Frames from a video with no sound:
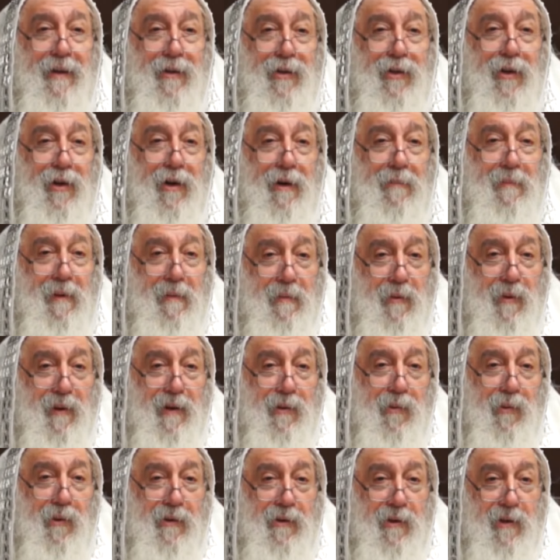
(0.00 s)
Do you remember
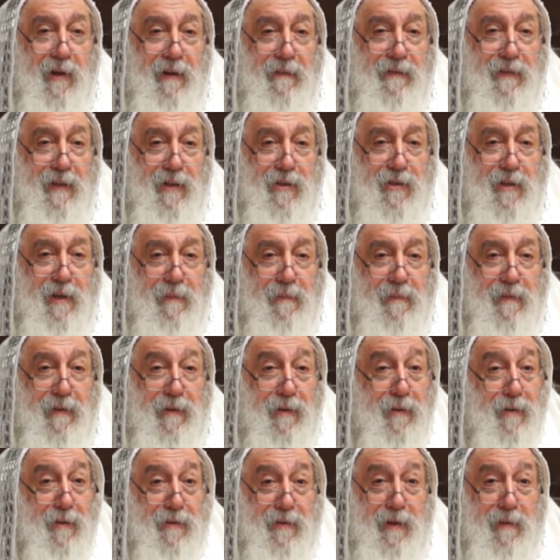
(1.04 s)
when you left Egypt?
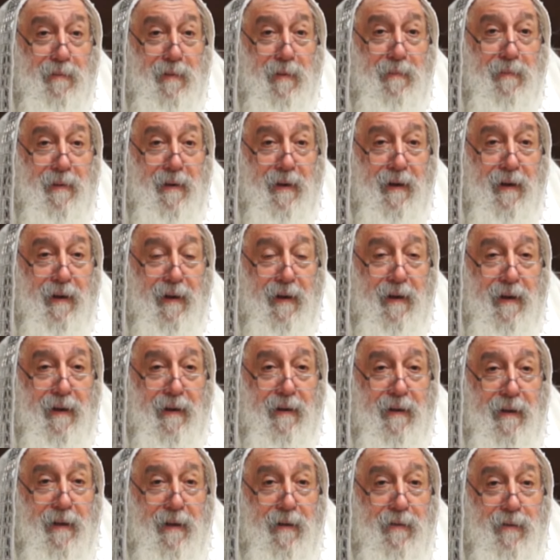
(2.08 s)
You don't remember?
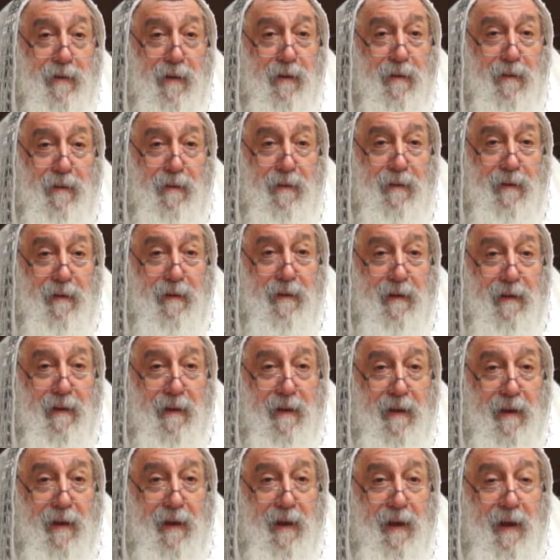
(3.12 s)
No?
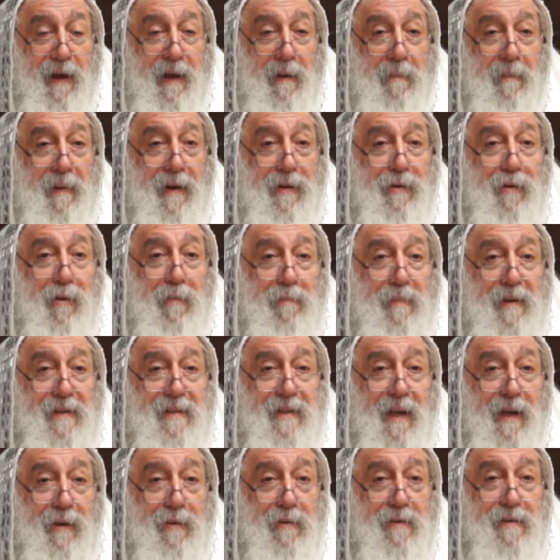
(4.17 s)
But on
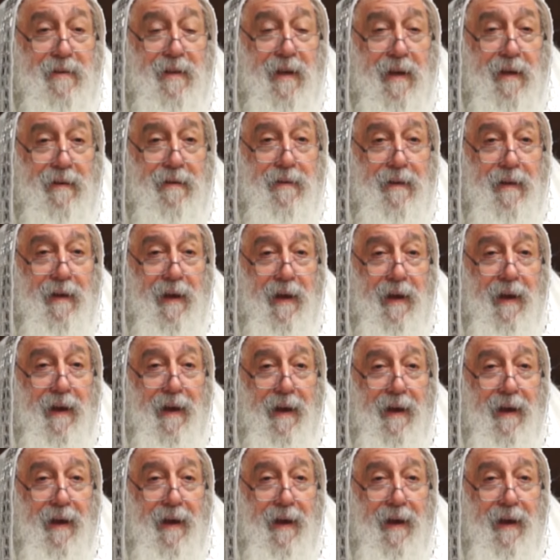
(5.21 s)
Pesach you said,